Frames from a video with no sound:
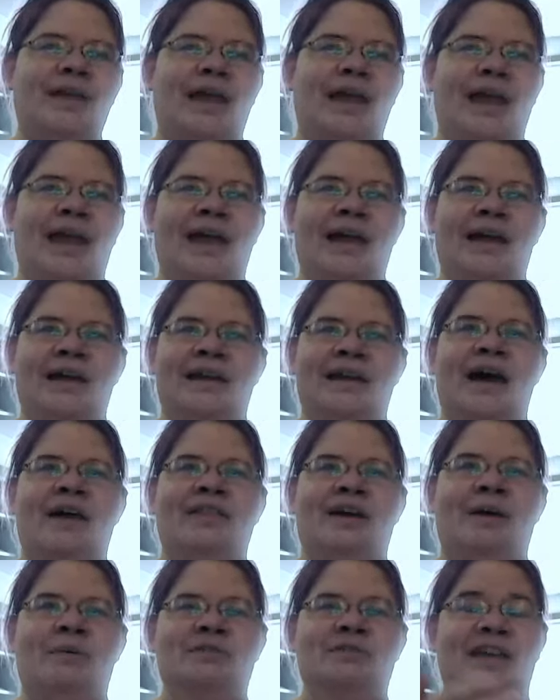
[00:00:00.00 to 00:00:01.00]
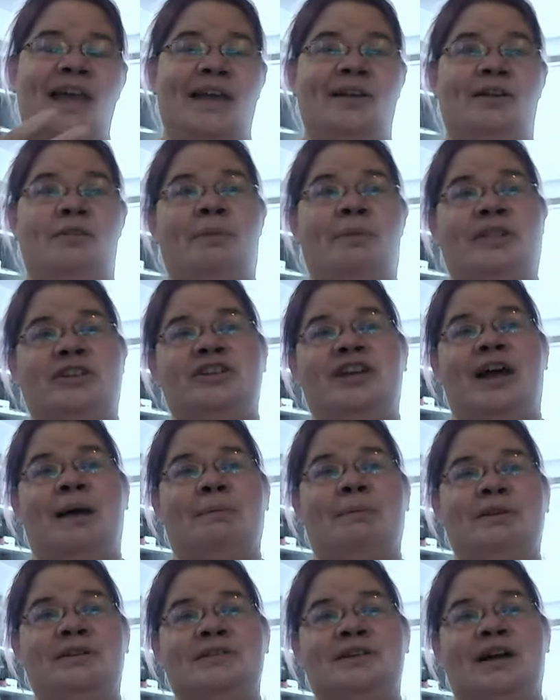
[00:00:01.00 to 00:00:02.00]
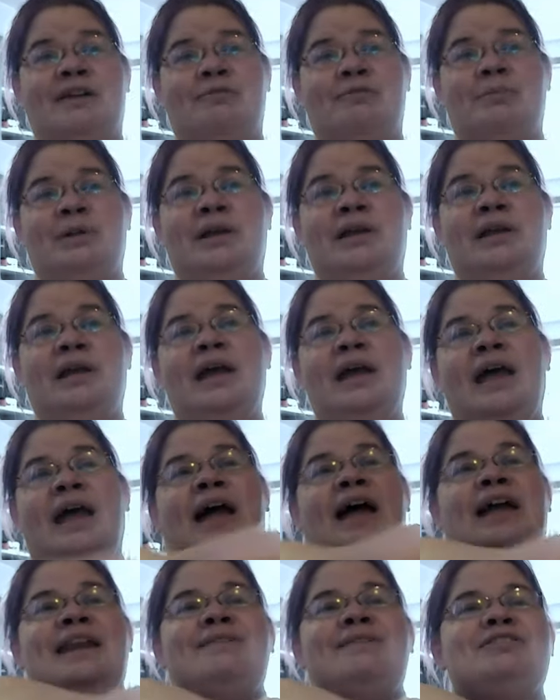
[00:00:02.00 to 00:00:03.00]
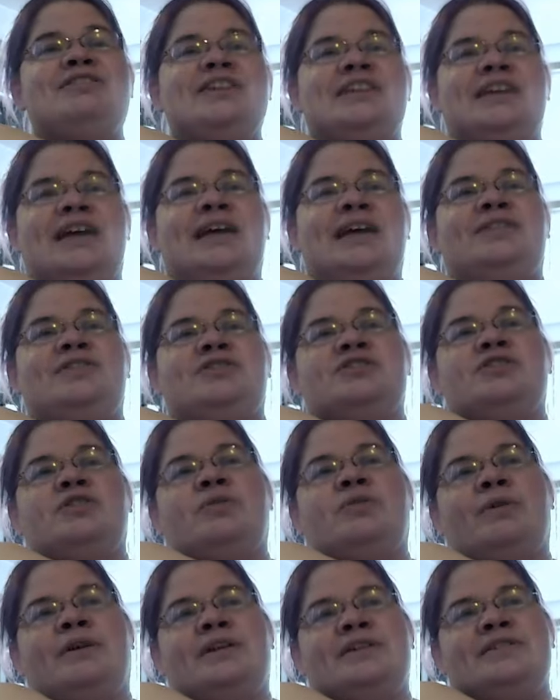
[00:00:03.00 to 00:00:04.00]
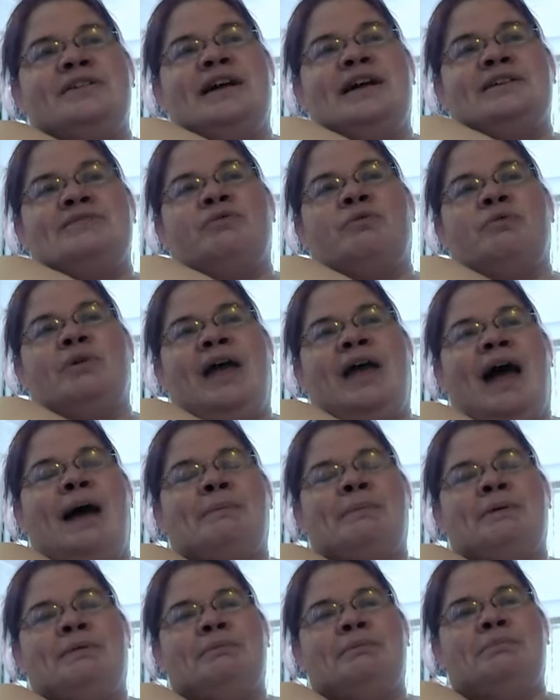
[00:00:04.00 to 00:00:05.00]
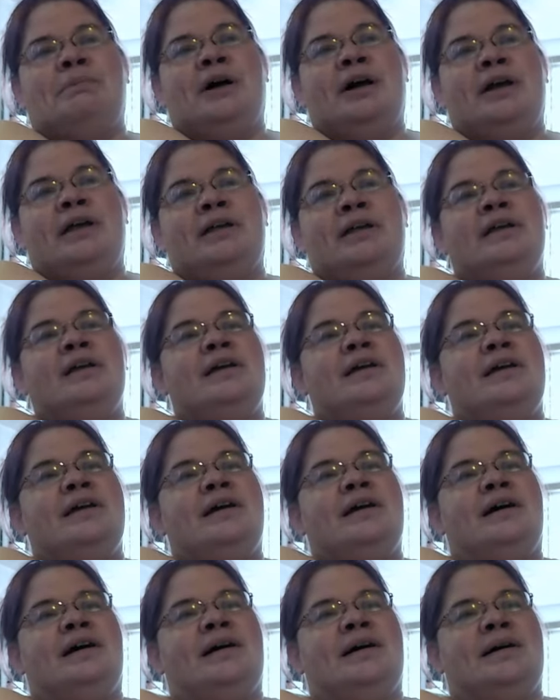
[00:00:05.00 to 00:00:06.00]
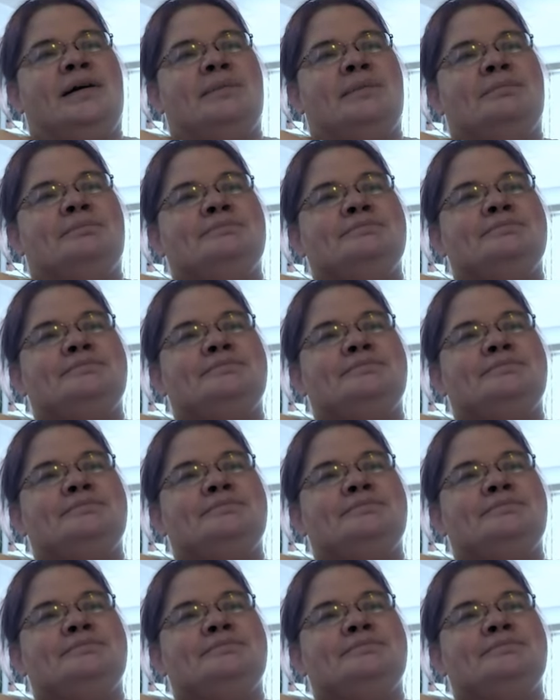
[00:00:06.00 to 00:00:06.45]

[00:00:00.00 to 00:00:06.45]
and how that was handled by the Japanese government. And even today, they're still criticized for what happened. But, um,